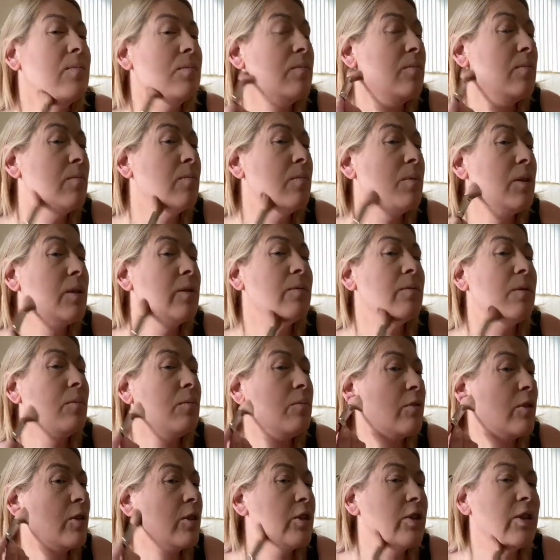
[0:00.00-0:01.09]
but
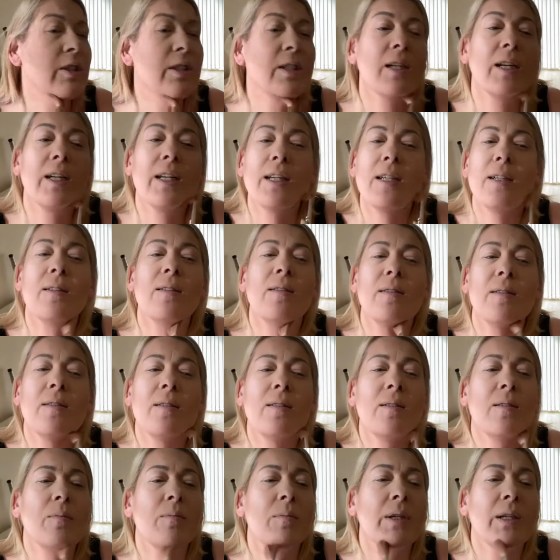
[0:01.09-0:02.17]
unfortunately,
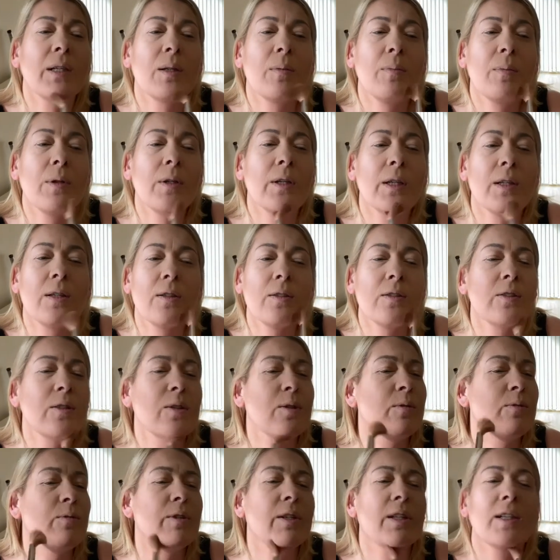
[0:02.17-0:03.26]
makeup only goes so
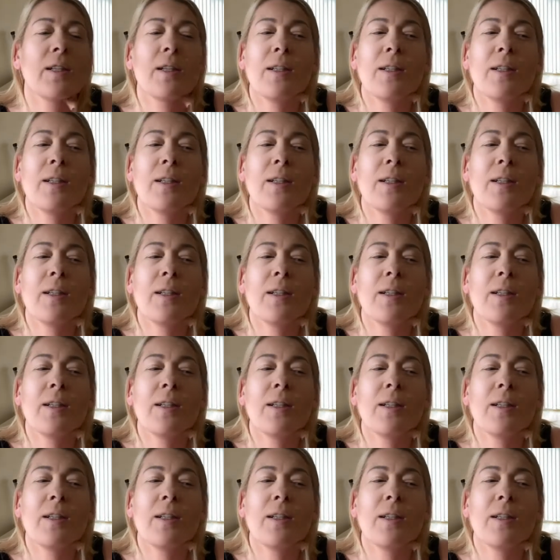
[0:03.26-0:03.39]
far.